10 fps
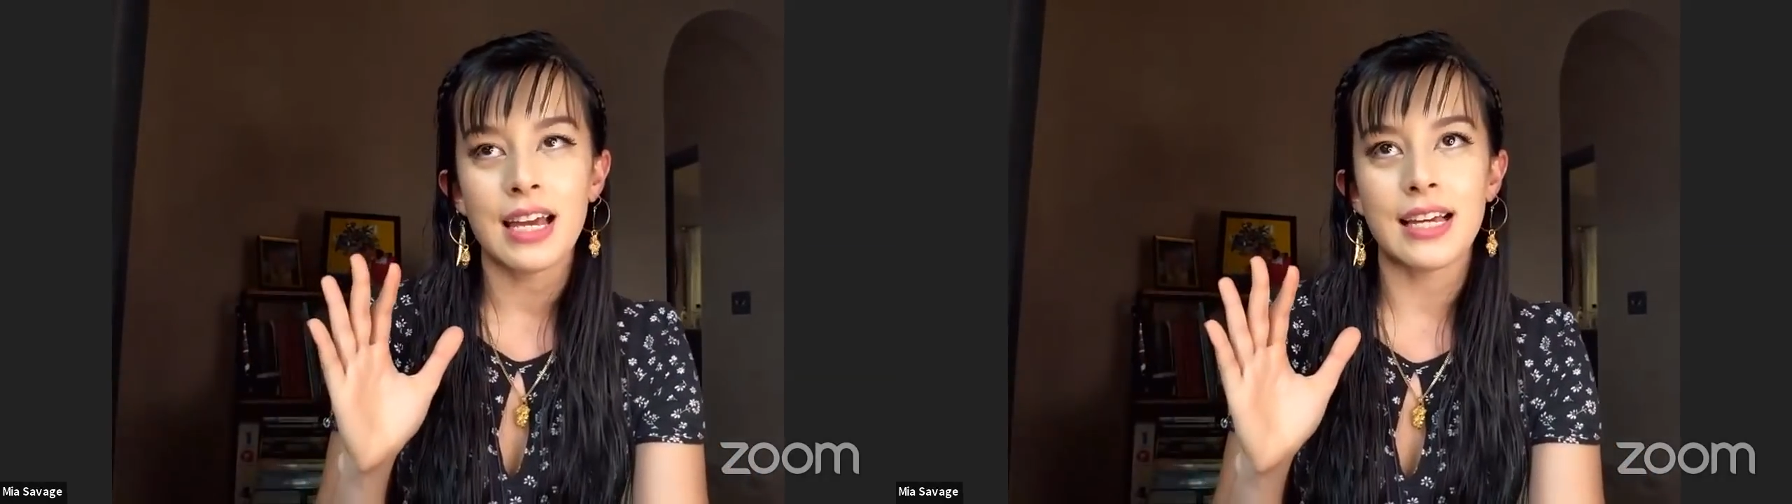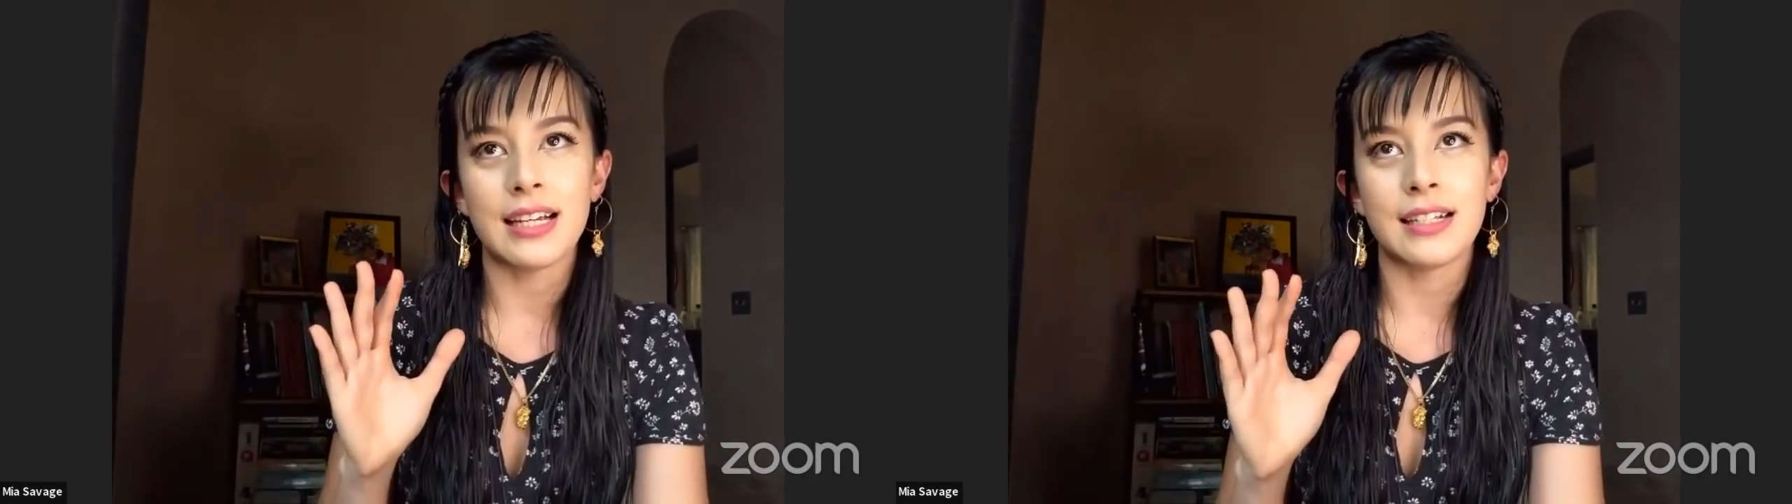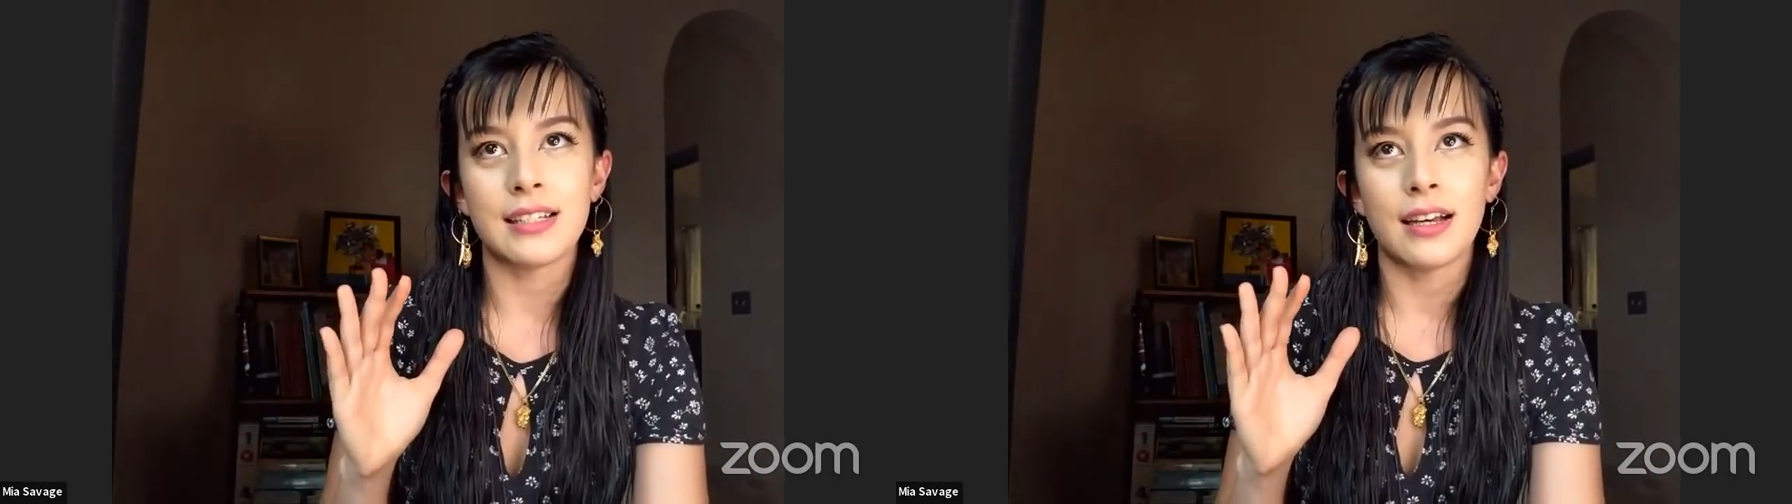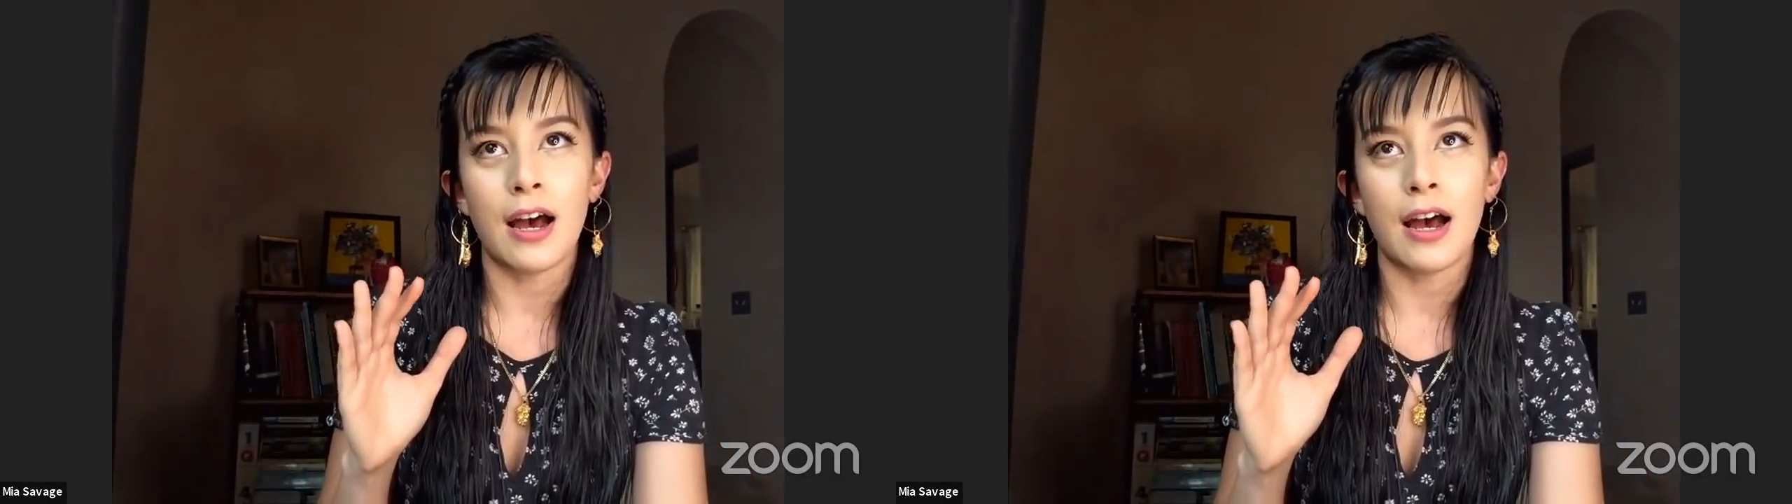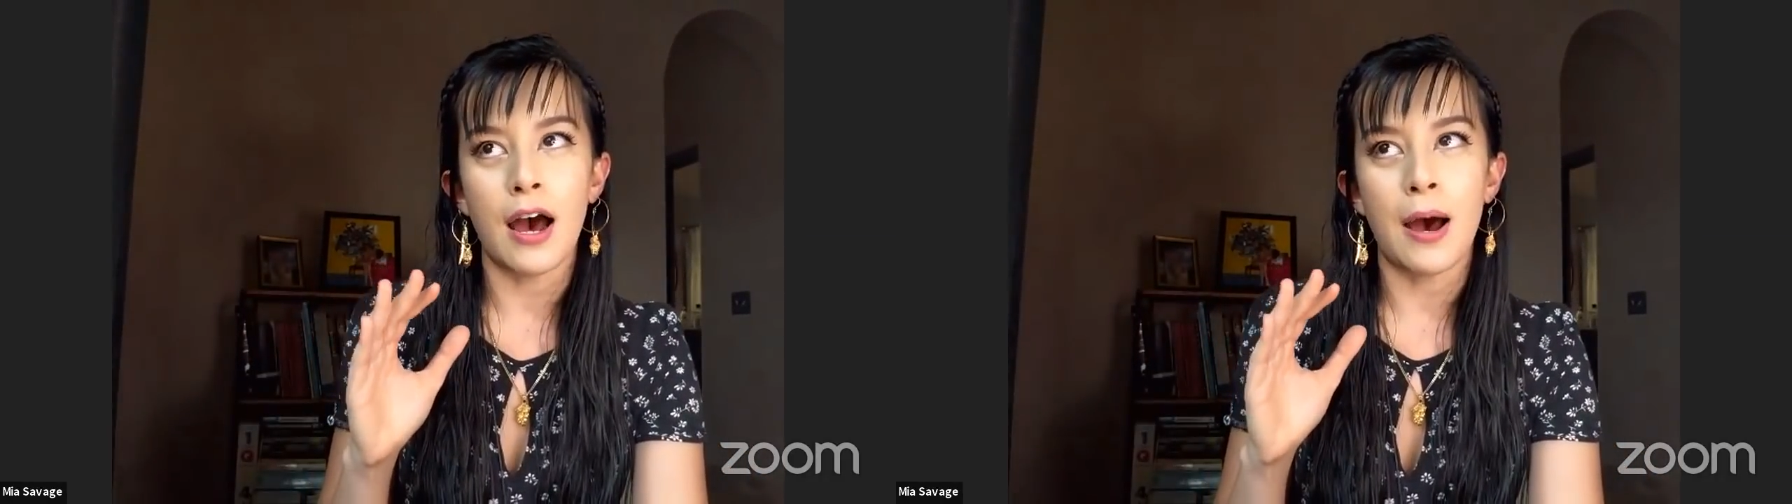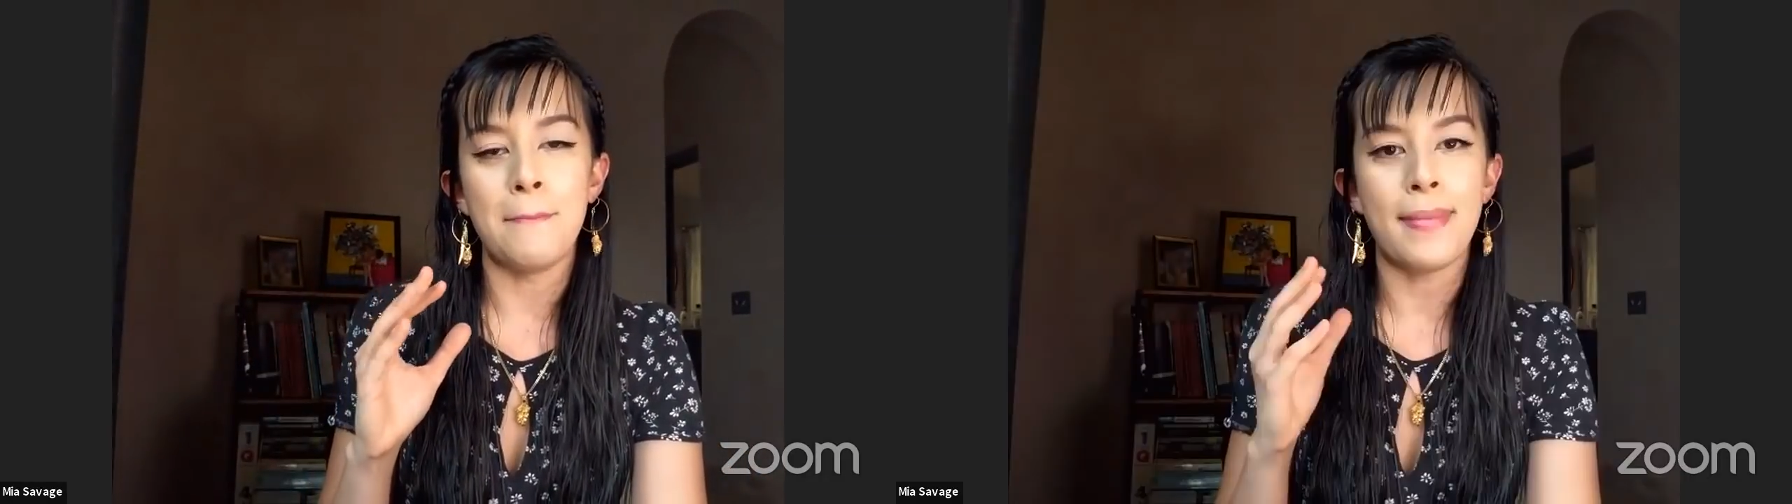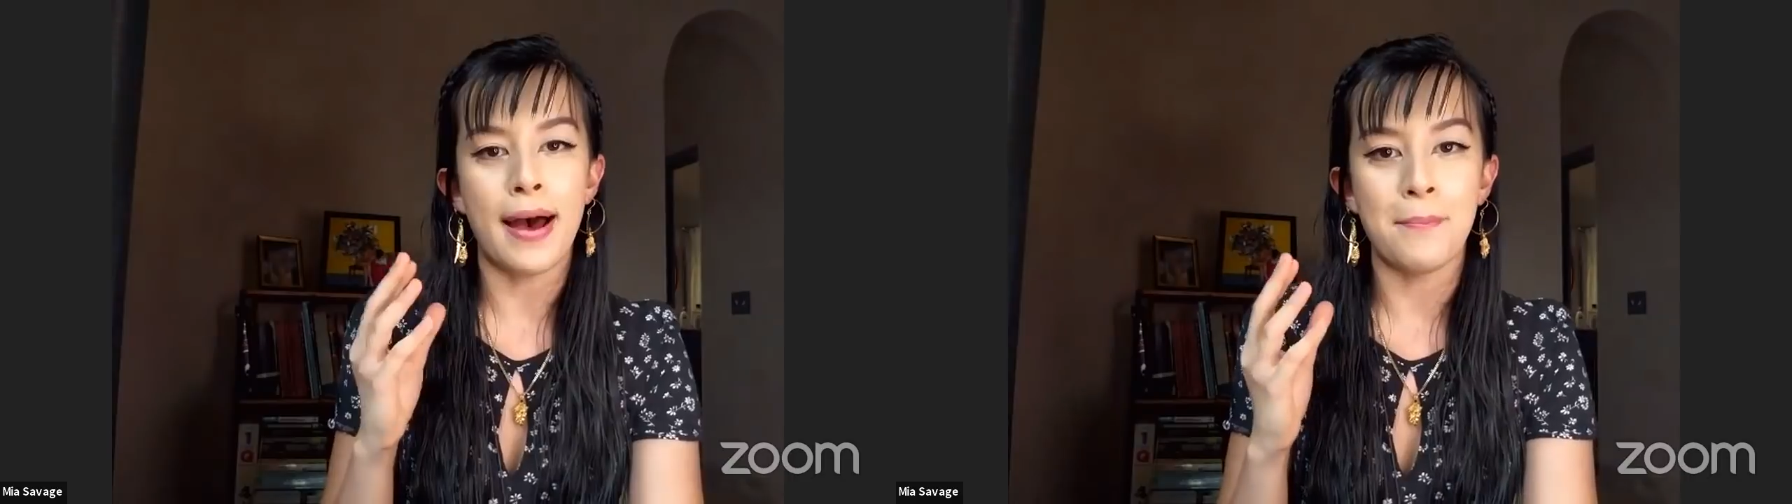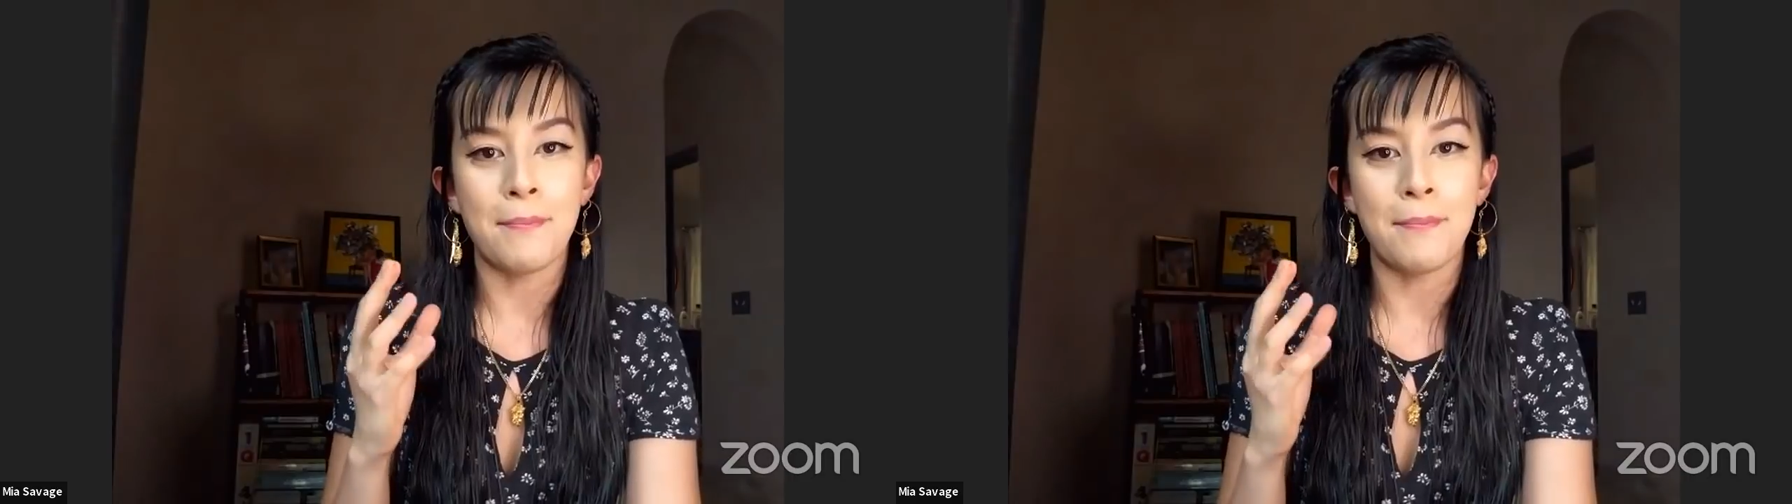is a, a